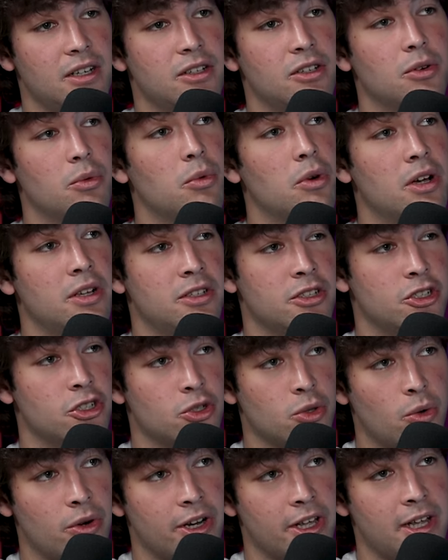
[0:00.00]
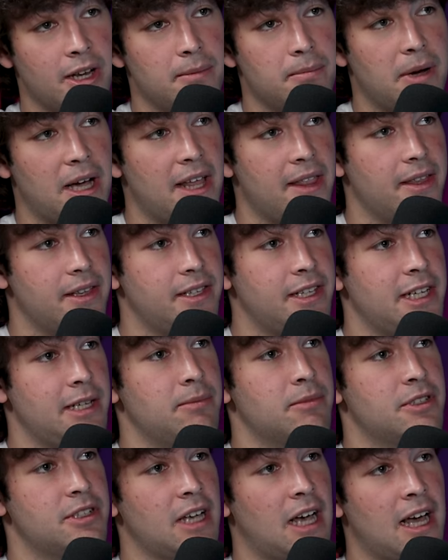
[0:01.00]
to sort it by the
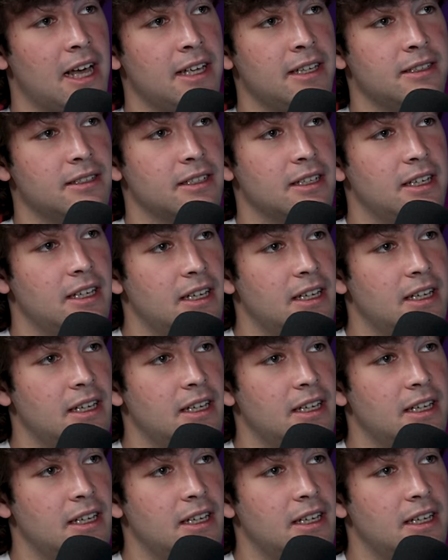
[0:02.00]
team size,